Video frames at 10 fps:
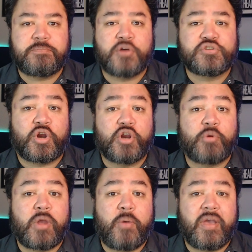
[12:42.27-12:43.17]
posts are a
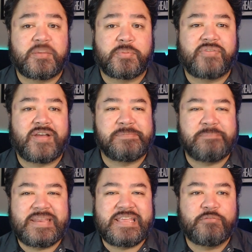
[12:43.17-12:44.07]
great way to provide
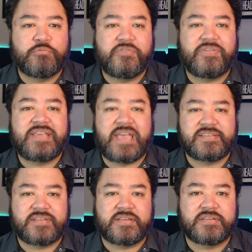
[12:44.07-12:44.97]
mini roofing case
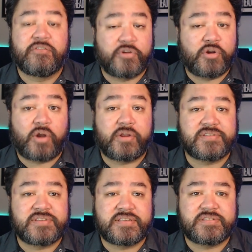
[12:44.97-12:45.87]
studies for your
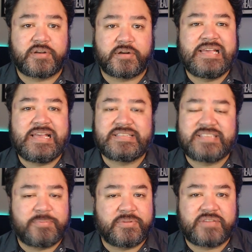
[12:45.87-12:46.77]
audience to consider. It's
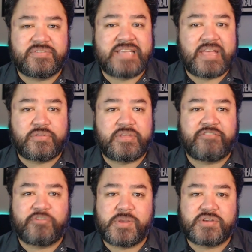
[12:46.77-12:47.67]
simple enough to gather the
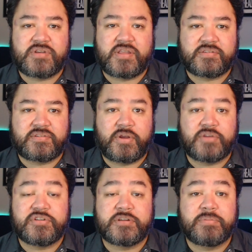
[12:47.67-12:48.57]
information necessary
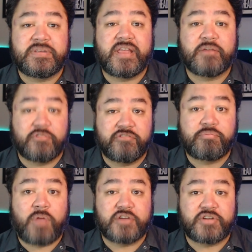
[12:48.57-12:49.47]
to complete a roof
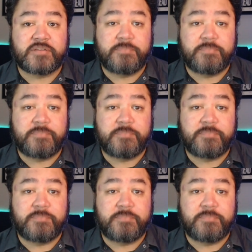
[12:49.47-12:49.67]
project